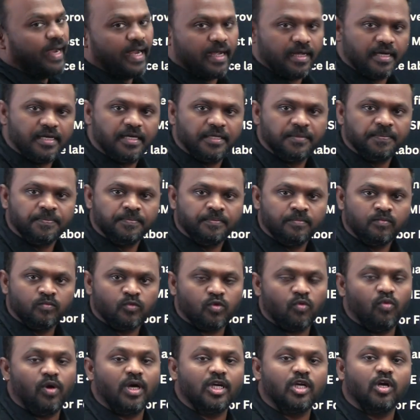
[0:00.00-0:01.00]
Bank.
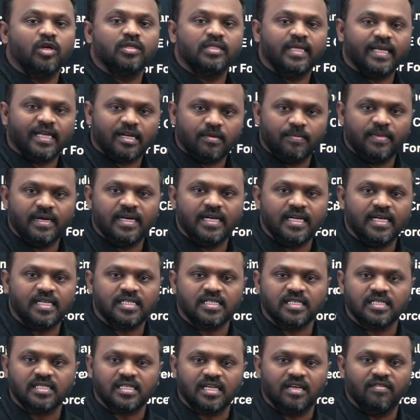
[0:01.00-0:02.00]
What are the
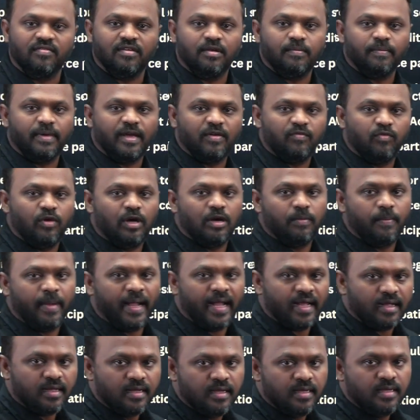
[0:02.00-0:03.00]
recommendations given by World
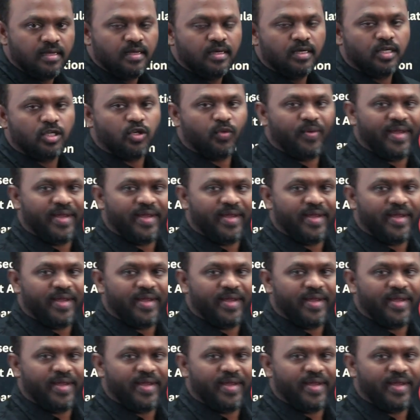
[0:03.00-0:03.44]
Bank to